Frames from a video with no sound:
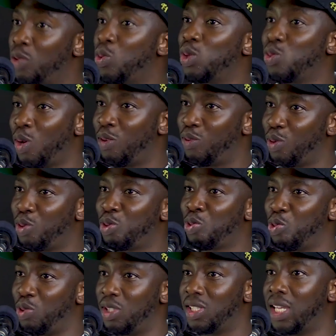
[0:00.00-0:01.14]
it was one of those
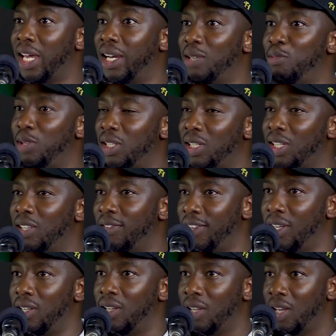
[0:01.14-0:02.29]
schools that had been
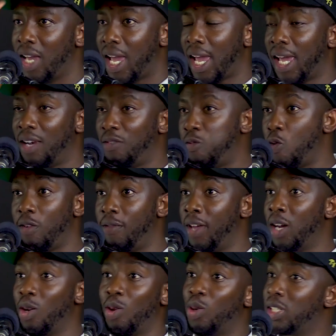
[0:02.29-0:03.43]
given. And for a
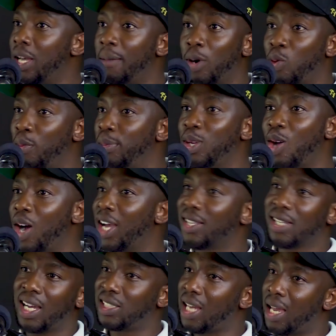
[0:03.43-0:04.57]
very long time, my computer
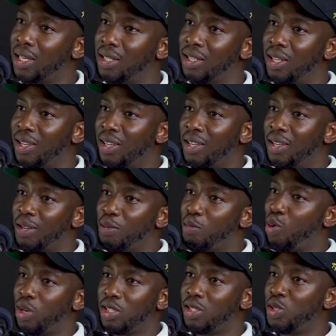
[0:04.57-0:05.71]
yanga singashandi,
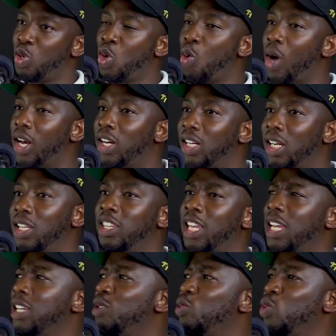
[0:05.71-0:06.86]
because no one really,
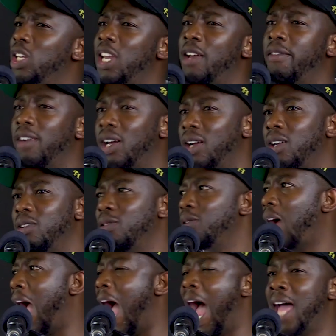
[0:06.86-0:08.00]
they would never
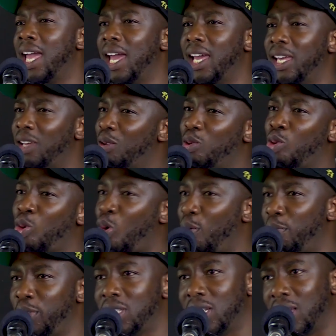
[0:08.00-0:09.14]
hire a
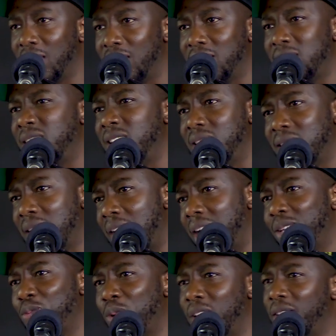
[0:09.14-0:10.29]
computer teacher
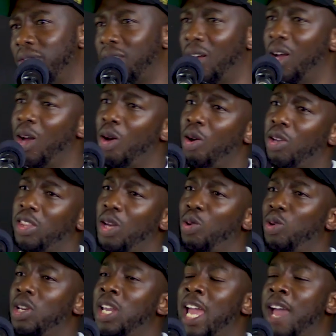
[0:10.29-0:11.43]
and whatever.
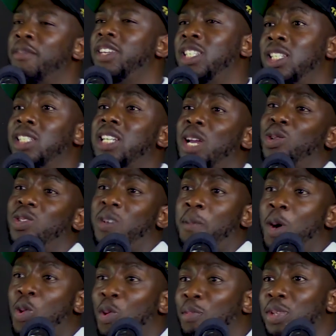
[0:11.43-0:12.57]
They would have a teacher and say,
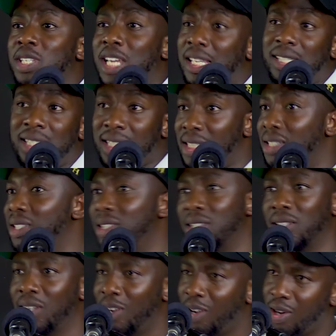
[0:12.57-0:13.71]
my computers
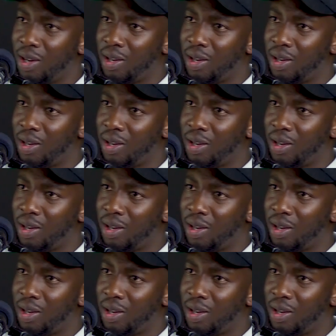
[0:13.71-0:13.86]
teach